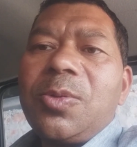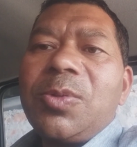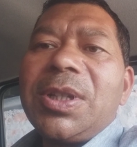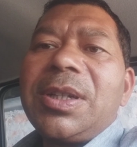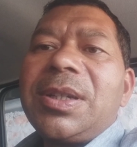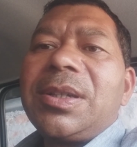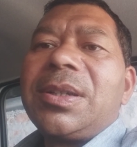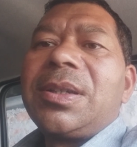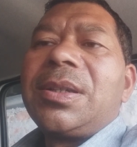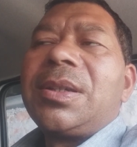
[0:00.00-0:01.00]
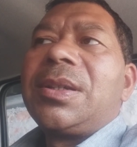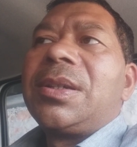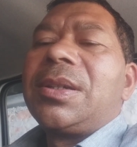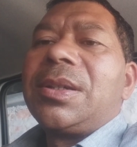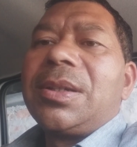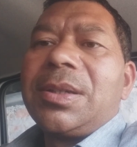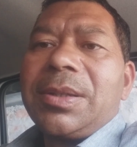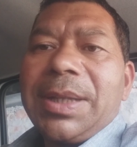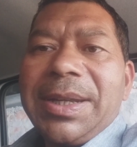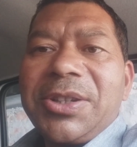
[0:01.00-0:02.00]
to the
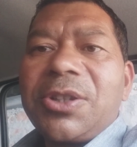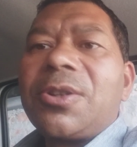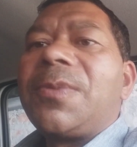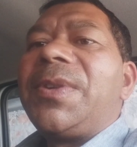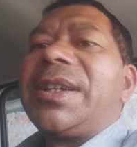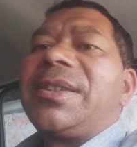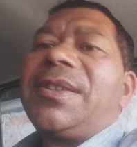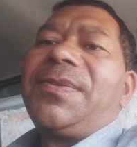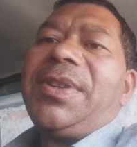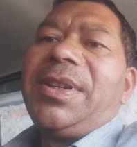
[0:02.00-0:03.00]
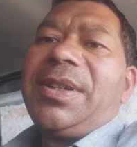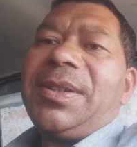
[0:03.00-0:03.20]
direction of electric field,